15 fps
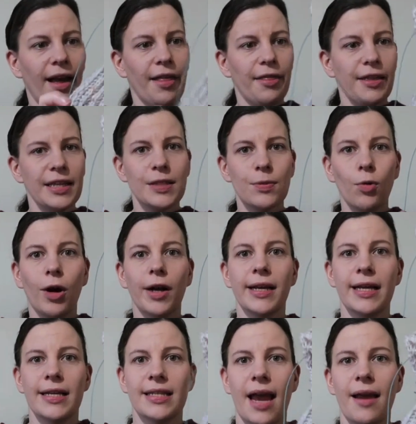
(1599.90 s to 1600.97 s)
This one
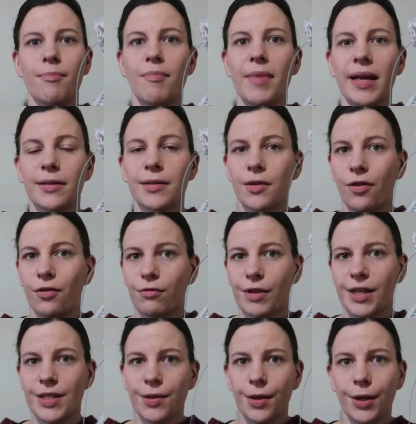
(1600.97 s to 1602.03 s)
is a mix of
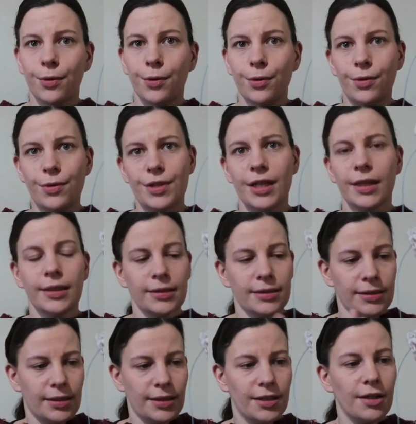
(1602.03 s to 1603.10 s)
recycled
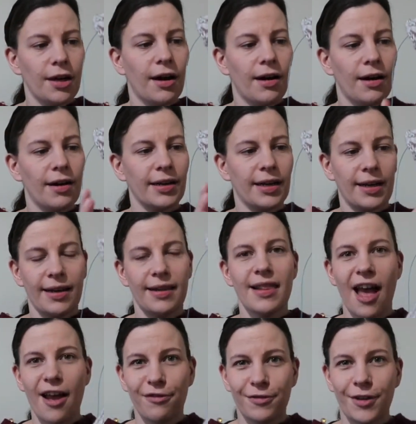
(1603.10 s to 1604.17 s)
yarn,
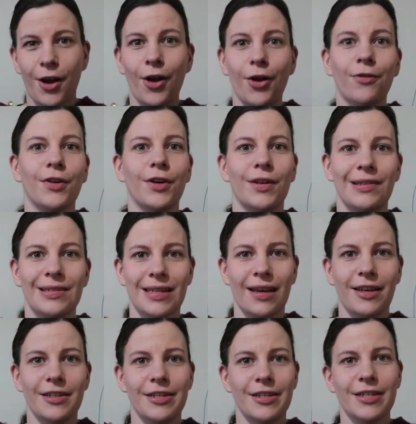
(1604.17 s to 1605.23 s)
leftovers
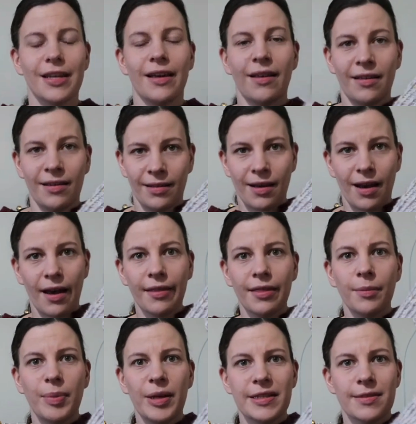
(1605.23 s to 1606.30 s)
and other
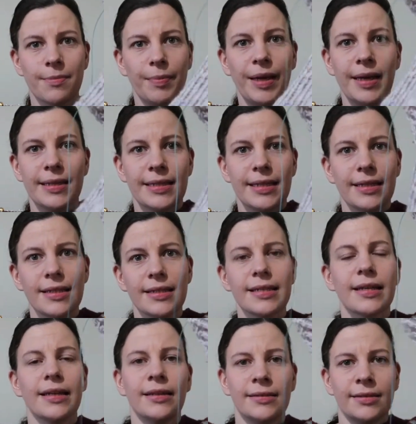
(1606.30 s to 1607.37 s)
bits and pieces
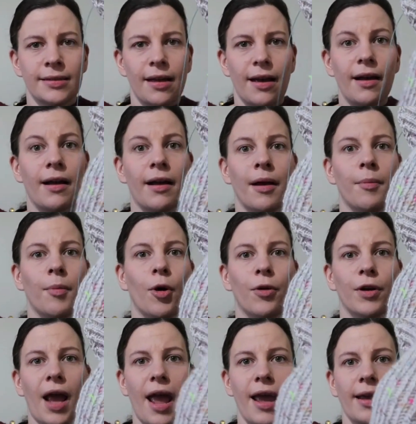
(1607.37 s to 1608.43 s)

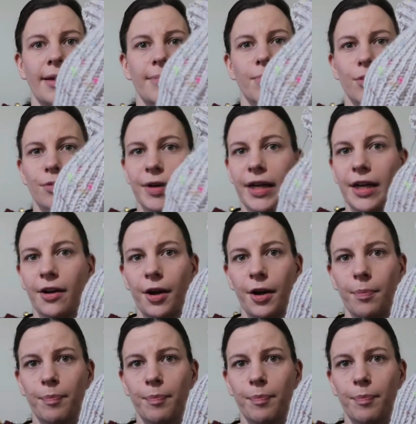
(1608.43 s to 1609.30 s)
on a merino